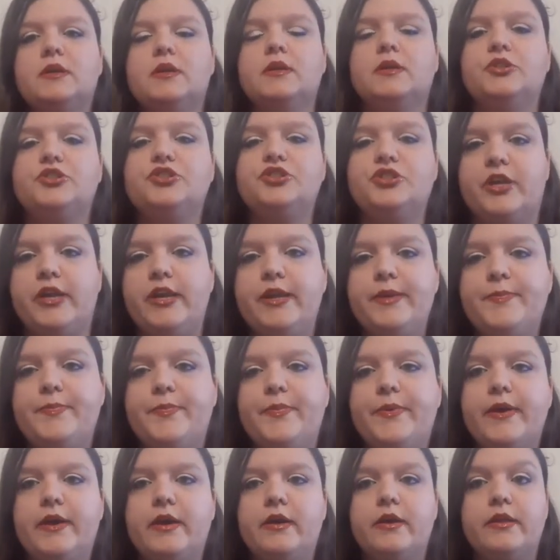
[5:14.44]
shape.
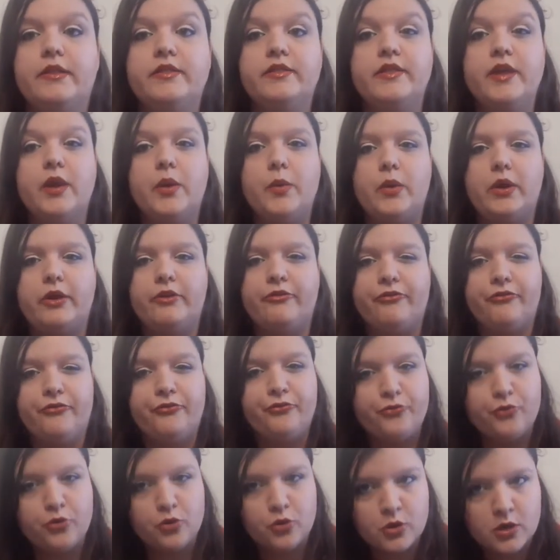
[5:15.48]
There were
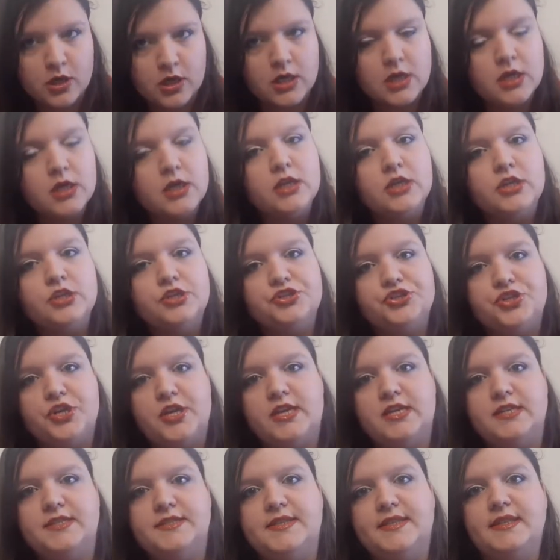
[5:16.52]
4
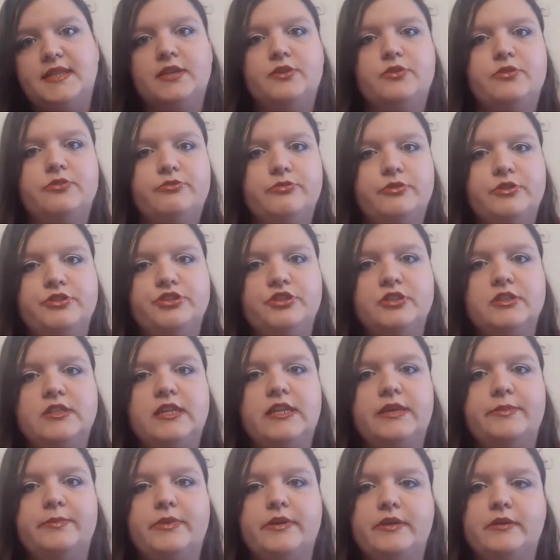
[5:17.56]
shades in there
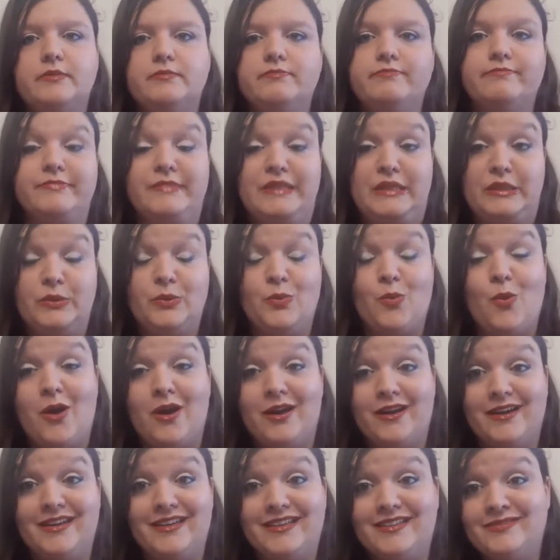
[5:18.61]
originally, but
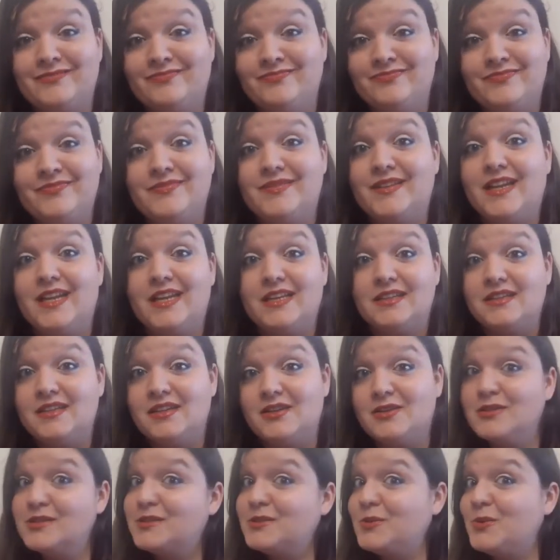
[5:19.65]
one got
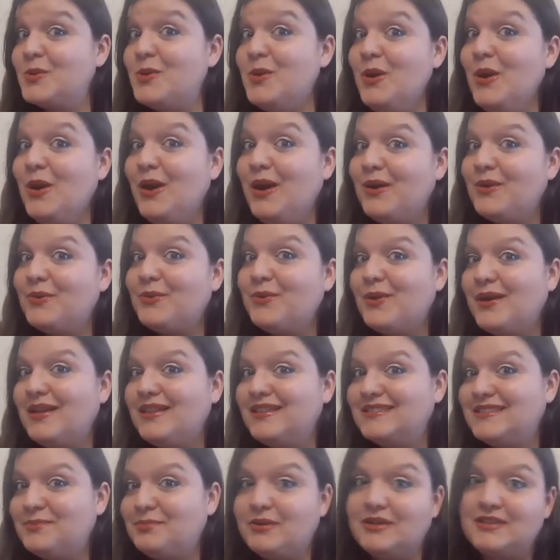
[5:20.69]
lost while
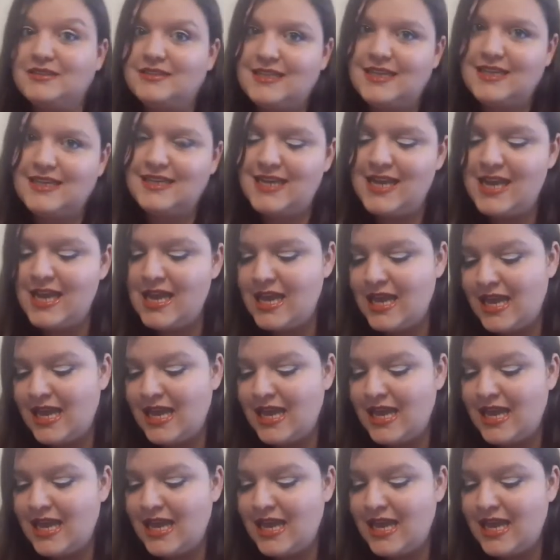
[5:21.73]
the potting.